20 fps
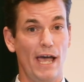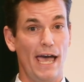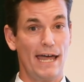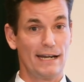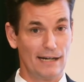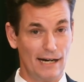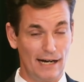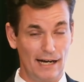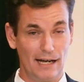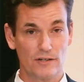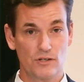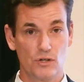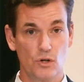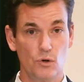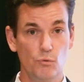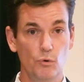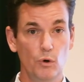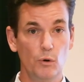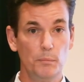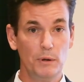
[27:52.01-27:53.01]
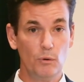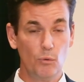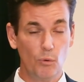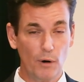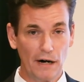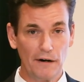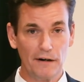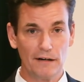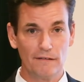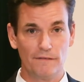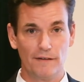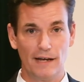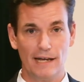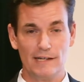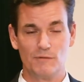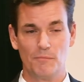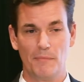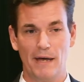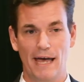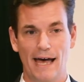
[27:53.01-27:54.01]
and us who will be wearing
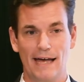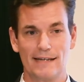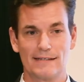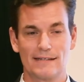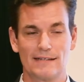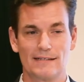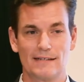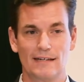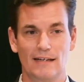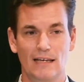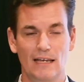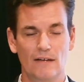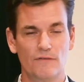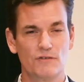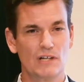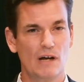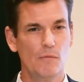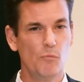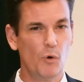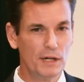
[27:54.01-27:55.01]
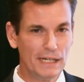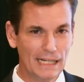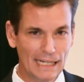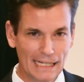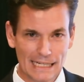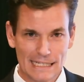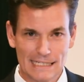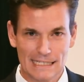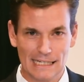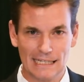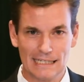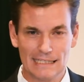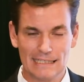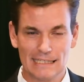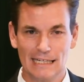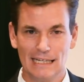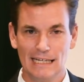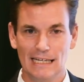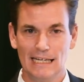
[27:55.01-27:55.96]
face masks if someone isn't,